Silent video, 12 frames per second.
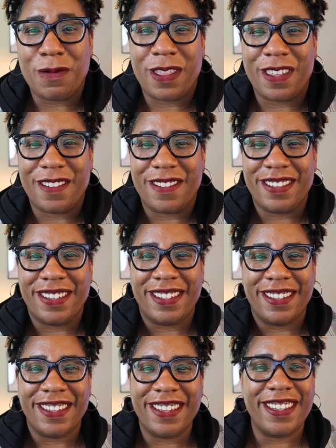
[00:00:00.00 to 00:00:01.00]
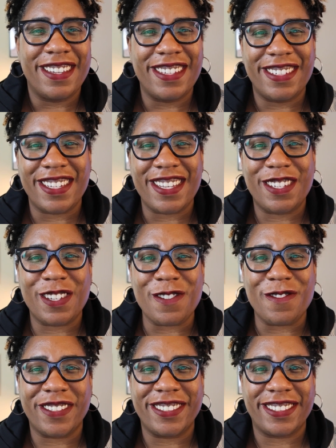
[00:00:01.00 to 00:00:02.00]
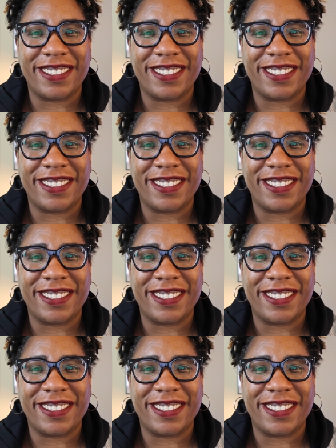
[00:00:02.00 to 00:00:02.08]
with you. See you soon.